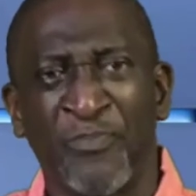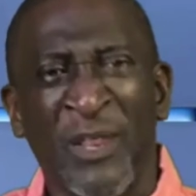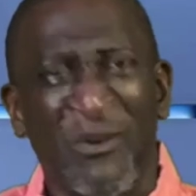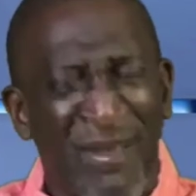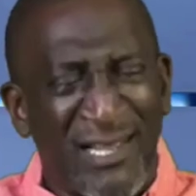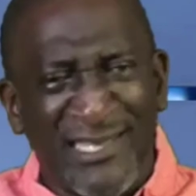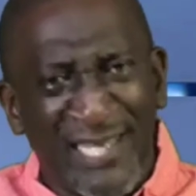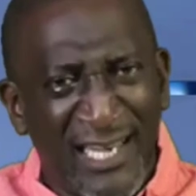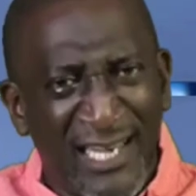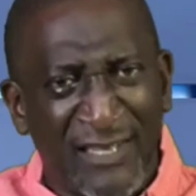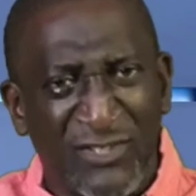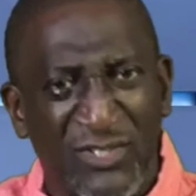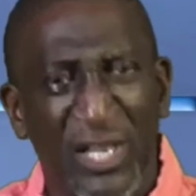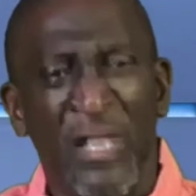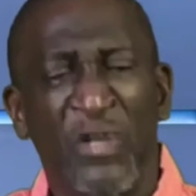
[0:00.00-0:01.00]

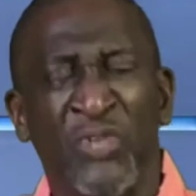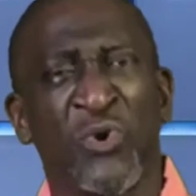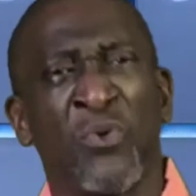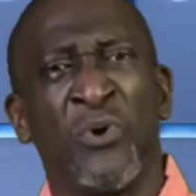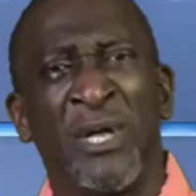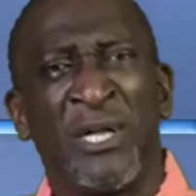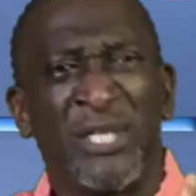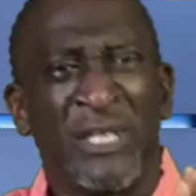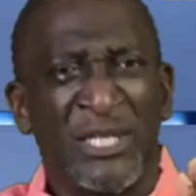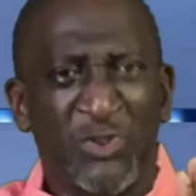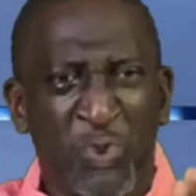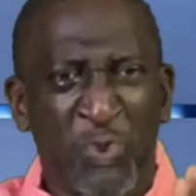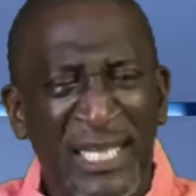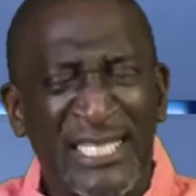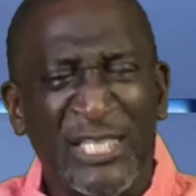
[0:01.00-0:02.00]
Resilience. So
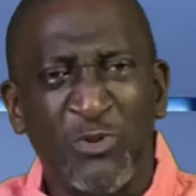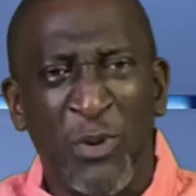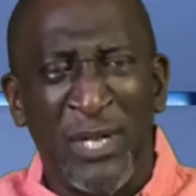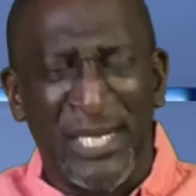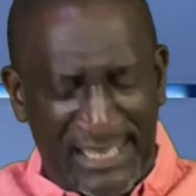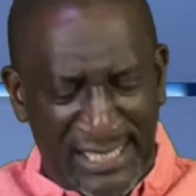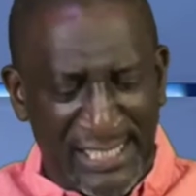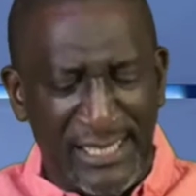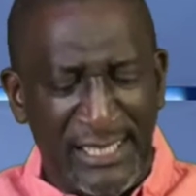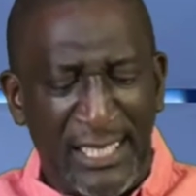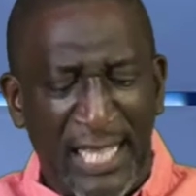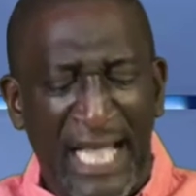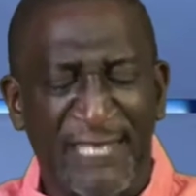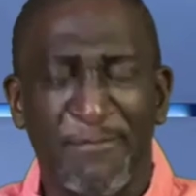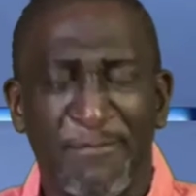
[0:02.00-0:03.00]
2020
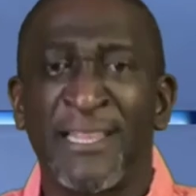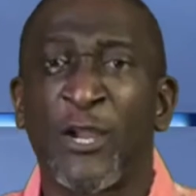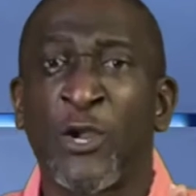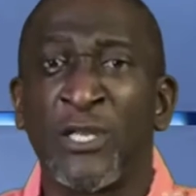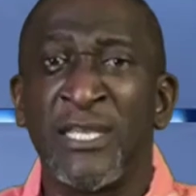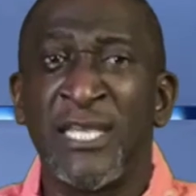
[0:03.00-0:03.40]
has been the